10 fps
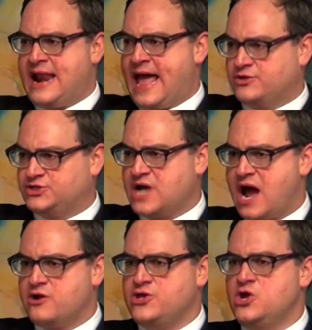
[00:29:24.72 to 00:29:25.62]
an
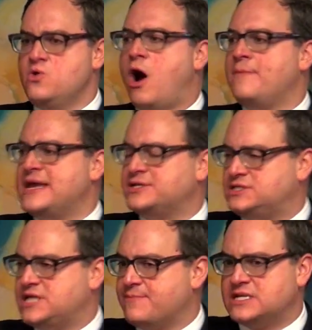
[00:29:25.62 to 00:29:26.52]
outsider, you are being
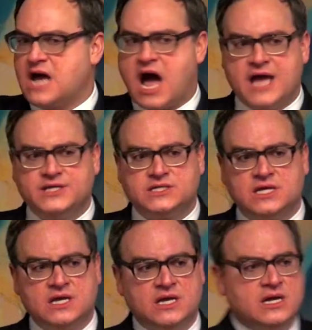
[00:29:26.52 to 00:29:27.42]
stigmatized,
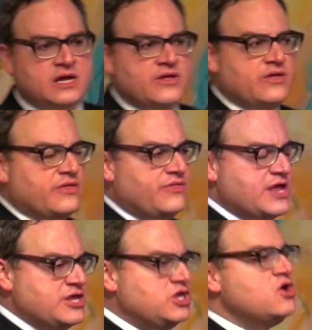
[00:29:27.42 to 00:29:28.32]

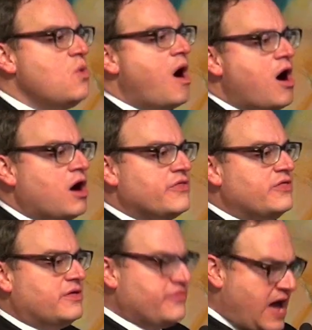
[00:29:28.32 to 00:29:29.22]
that you
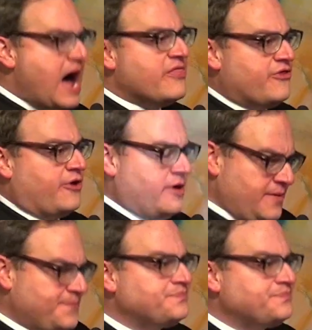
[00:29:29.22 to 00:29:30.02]
are the other.